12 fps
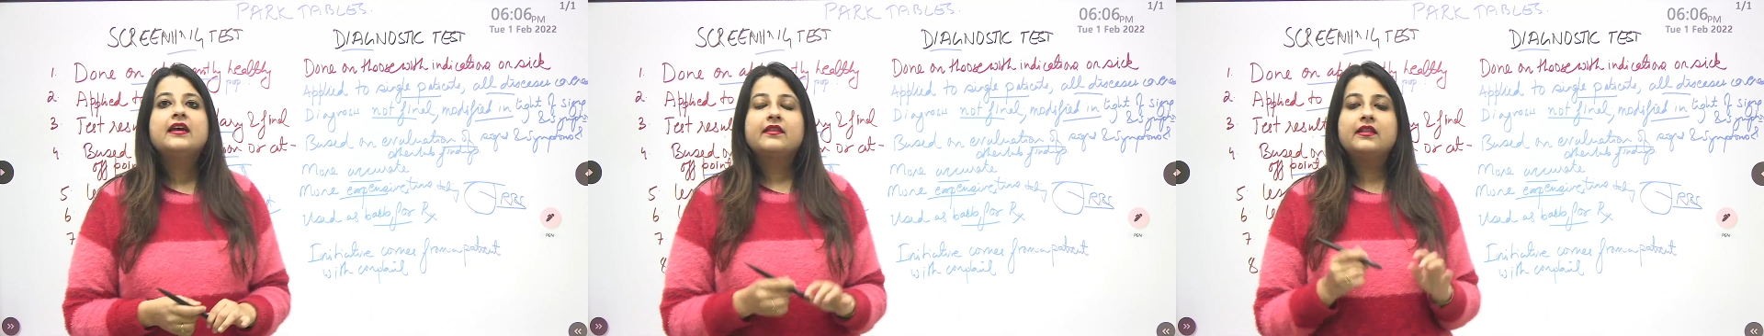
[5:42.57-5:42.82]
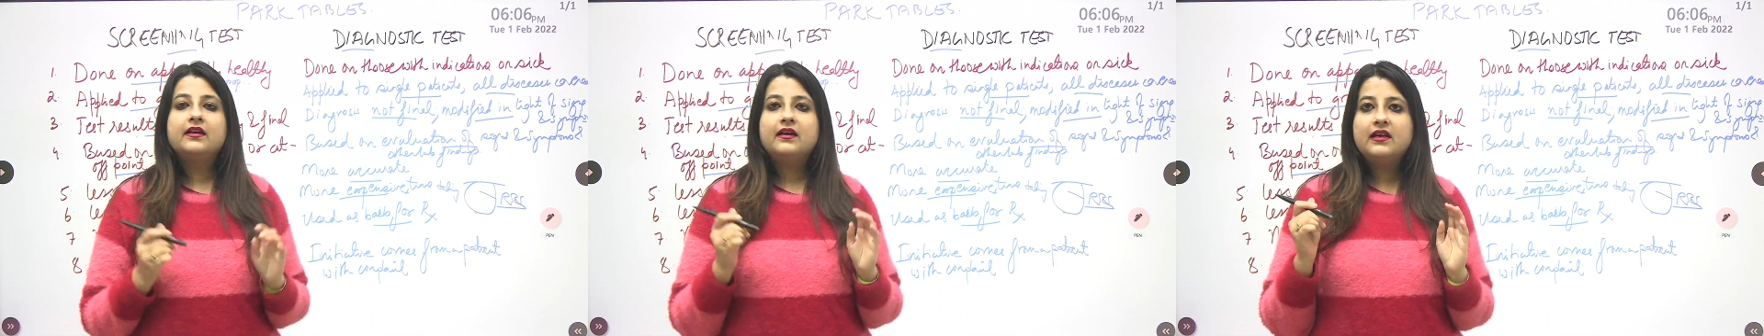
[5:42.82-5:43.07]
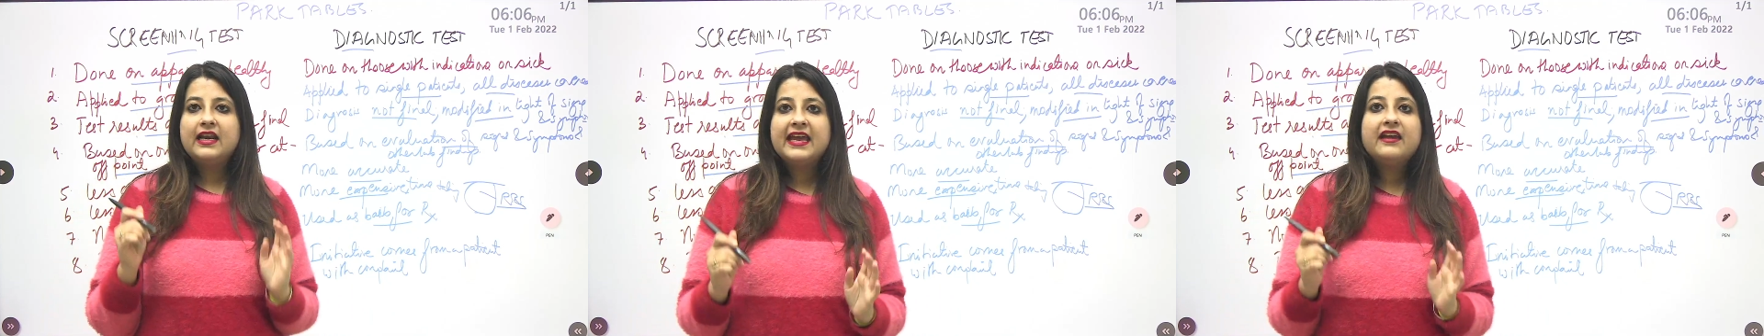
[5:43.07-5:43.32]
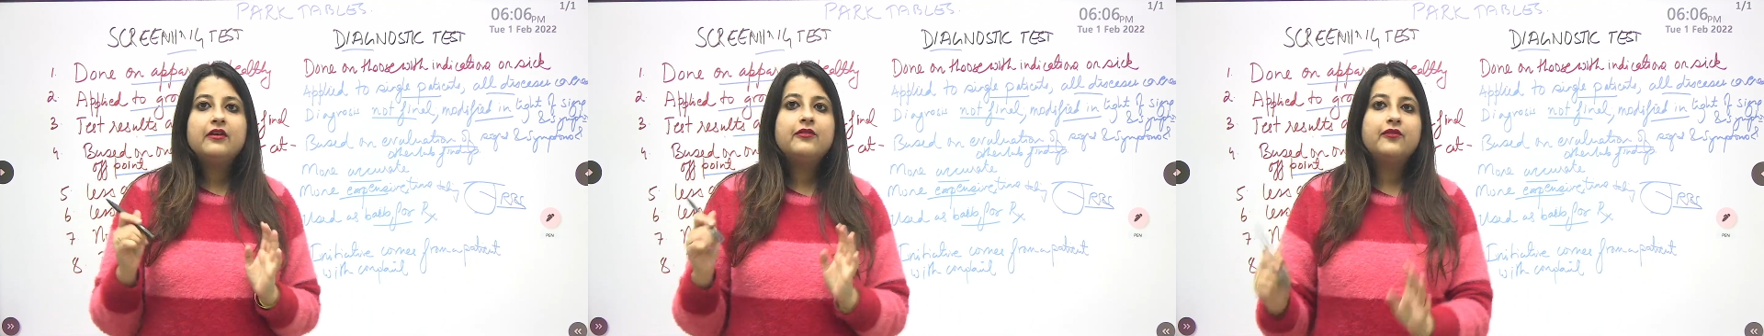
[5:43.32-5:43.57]
The
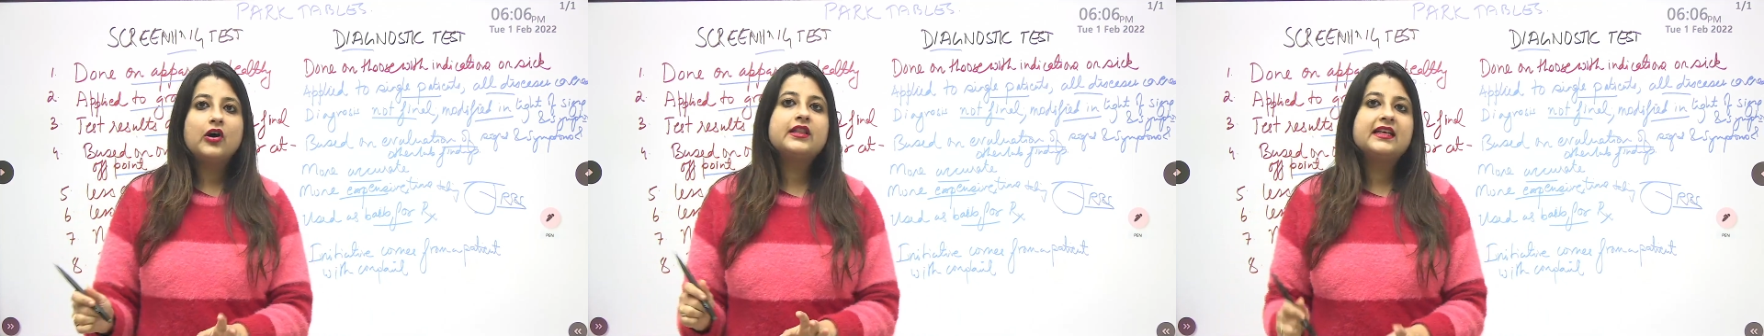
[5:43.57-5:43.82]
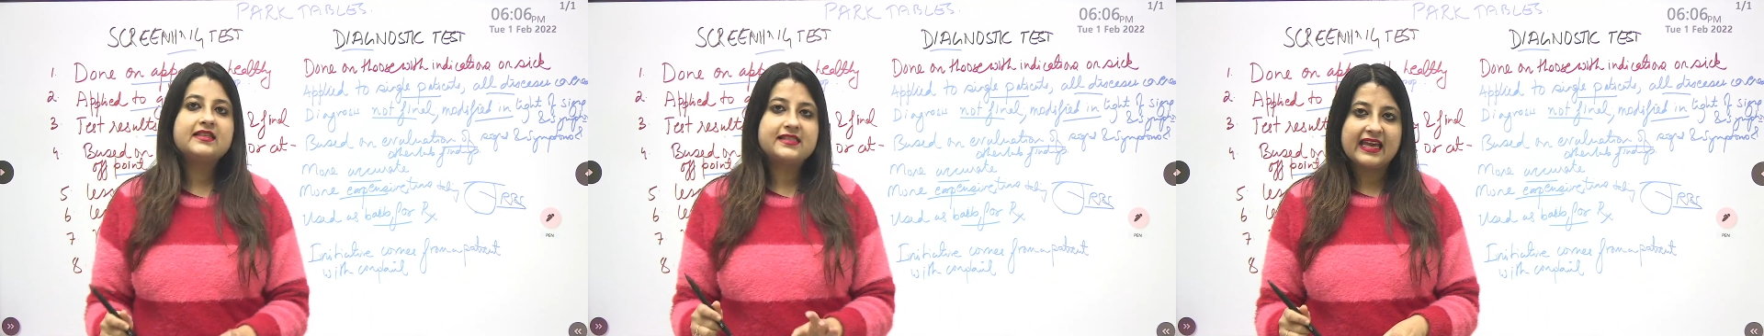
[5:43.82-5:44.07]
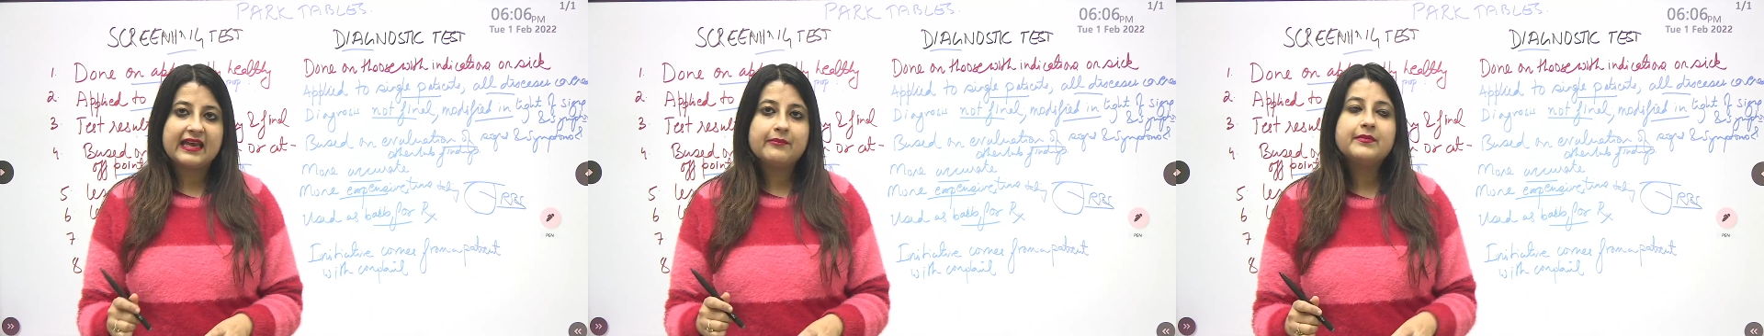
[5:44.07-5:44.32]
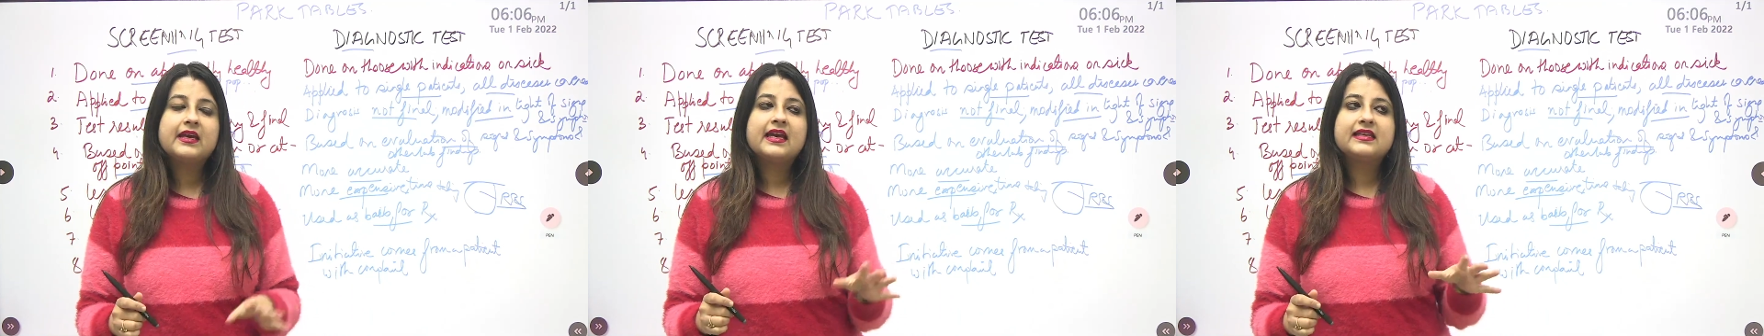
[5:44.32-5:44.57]
link for the
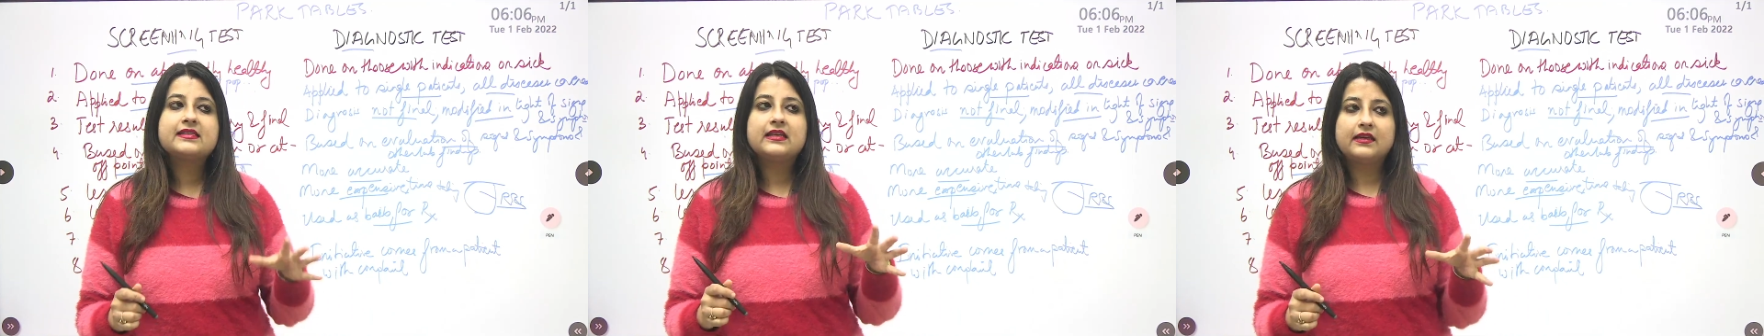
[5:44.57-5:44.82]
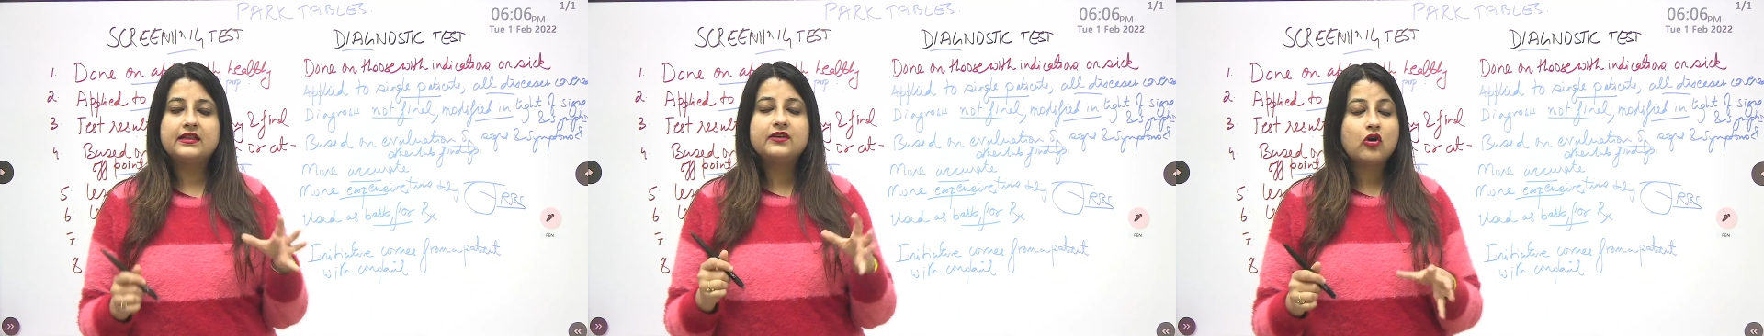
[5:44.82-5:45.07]
same is the